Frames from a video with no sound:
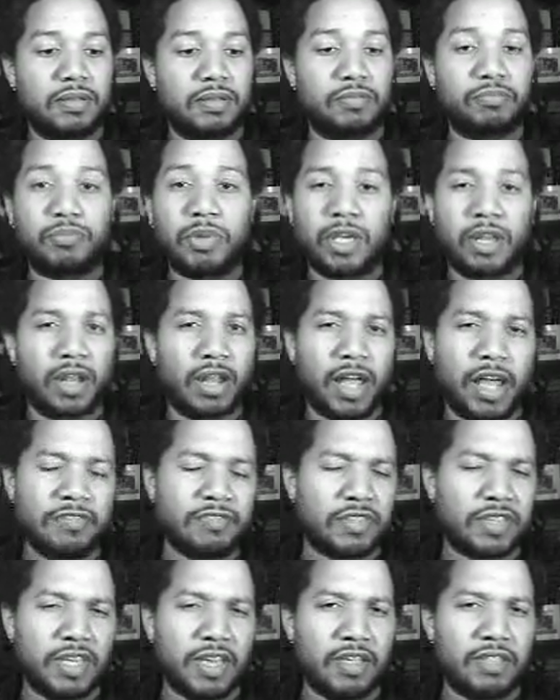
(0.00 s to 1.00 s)
and build a life
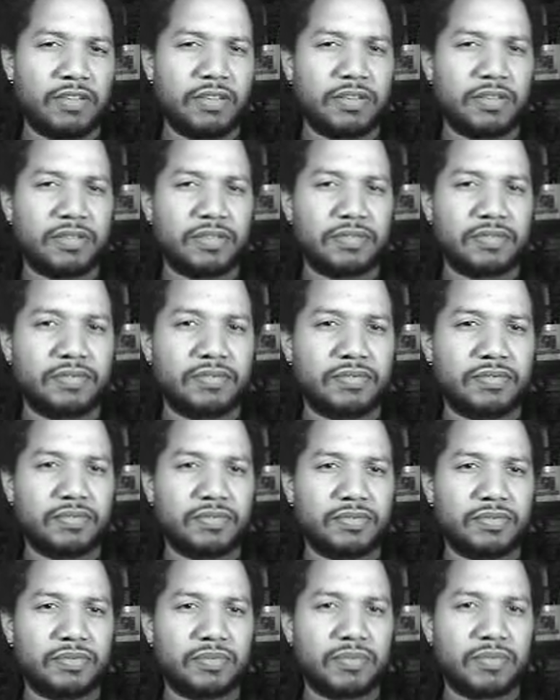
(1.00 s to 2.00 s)
together.
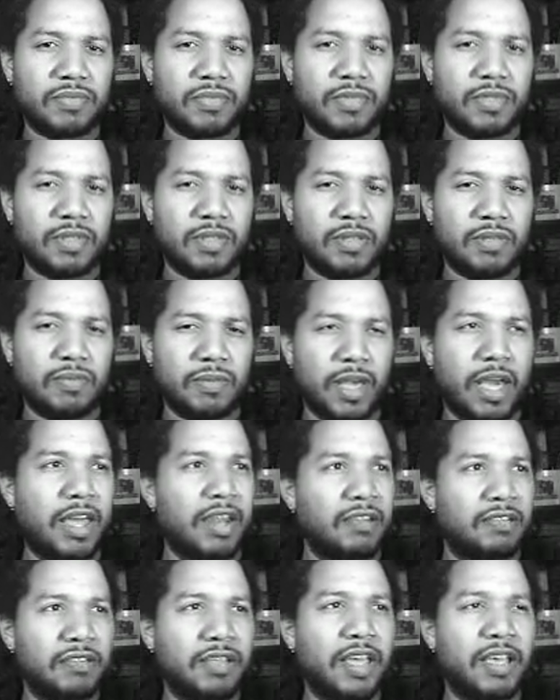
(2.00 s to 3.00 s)
I mean,
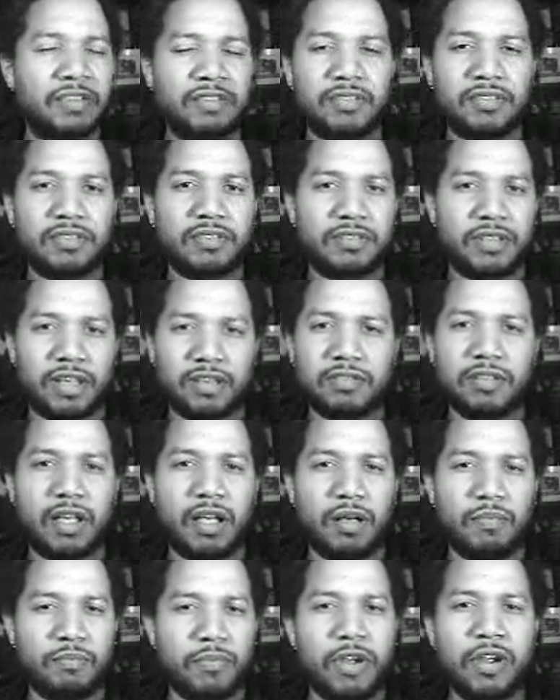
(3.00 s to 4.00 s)
at its essence, that's
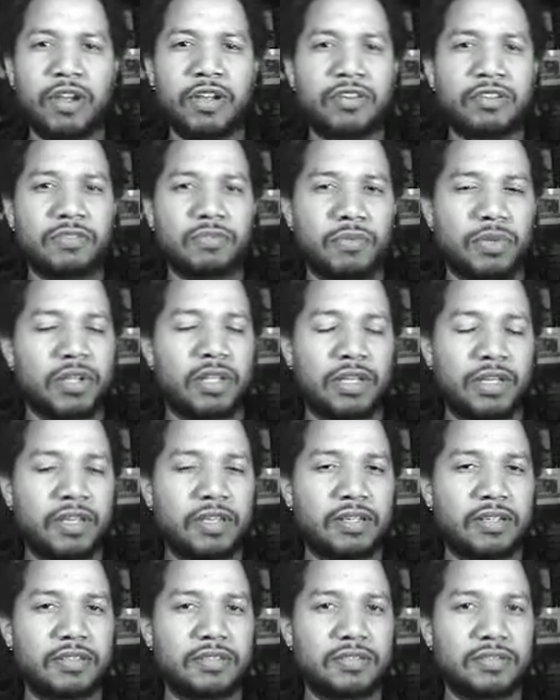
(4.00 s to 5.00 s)
all marriage really
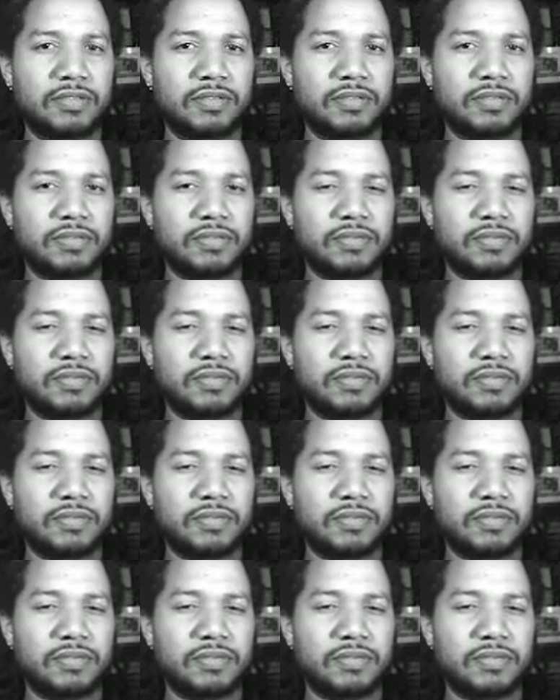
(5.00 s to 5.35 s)
is.